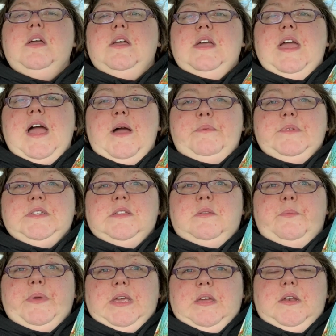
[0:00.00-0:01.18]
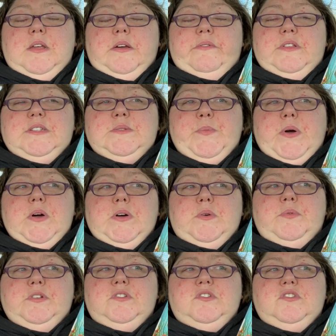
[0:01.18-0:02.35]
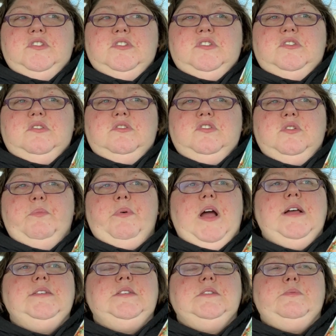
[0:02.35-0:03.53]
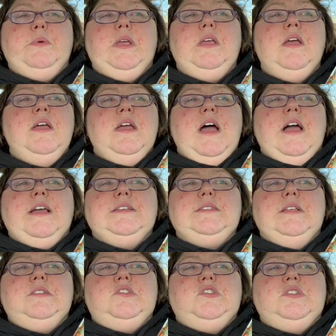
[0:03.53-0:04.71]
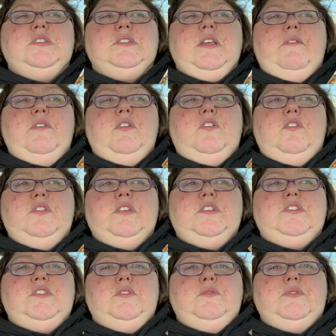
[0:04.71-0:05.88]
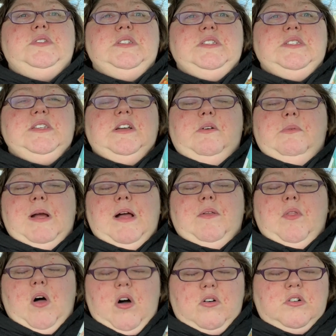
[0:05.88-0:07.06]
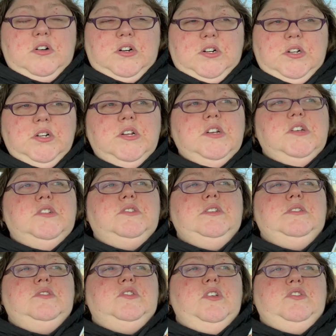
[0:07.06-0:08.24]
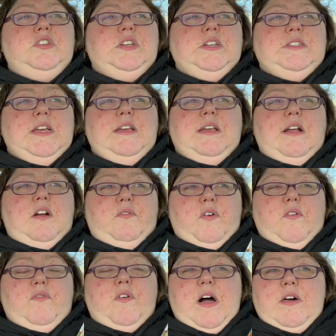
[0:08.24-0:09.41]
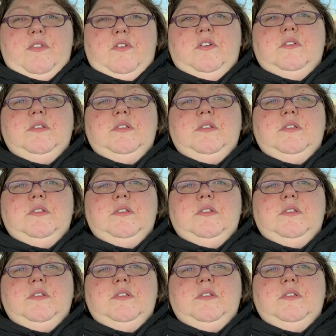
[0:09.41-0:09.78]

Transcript: it happens at the beginning of this book, which just surprises me. I guess that's just giving her the excuse to stick around longer to, so she can take care of her father.